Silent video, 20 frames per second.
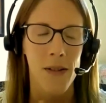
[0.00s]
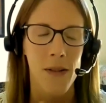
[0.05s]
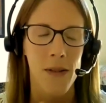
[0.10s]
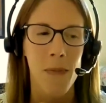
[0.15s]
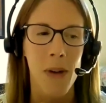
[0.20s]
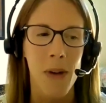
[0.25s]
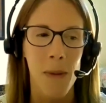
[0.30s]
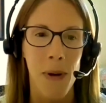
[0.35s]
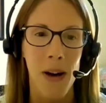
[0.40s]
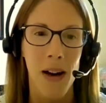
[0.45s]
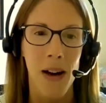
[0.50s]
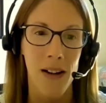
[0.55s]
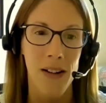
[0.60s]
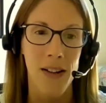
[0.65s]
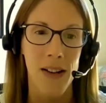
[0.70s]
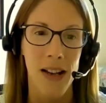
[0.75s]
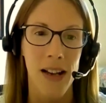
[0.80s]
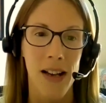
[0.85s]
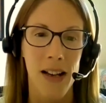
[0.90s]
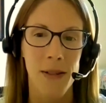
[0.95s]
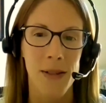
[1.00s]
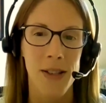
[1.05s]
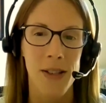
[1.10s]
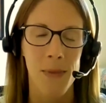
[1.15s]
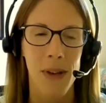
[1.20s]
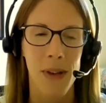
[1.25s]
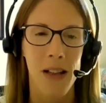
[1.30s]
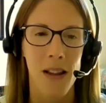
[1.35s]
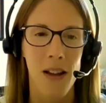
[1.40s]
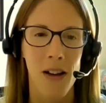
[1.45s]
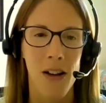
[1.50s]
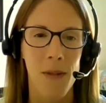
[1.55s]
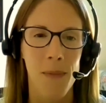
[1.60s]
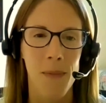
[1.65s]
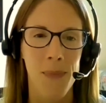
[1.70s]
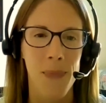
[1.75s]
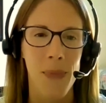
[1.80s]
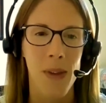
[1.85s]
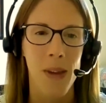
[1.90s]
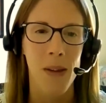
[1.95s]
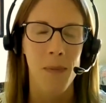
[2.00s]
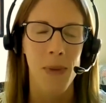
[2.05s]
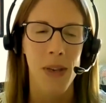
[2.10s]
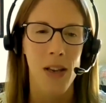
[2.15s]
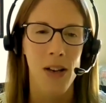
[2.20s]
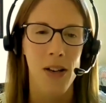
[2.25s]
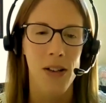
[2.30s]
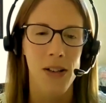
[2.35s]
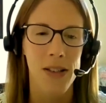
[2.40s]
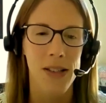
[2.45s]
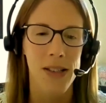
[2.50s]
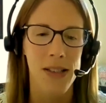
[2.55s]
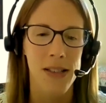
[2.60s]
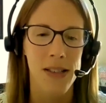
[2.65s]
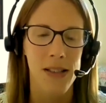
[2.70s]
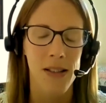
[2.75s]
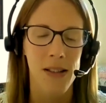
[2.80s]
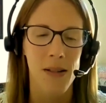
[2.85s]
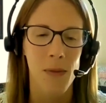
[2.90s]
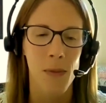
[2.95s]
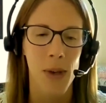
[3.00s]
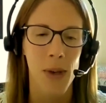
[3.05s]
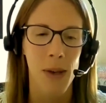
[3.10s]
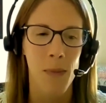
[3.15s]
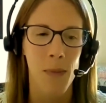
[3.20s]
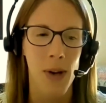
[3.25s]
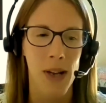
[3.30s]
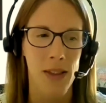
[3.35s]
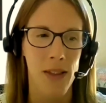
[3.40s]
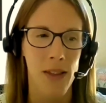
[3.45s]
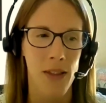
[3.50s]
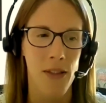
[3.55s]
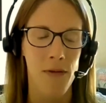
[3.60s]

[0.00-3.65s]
my partner helped me a lot because we went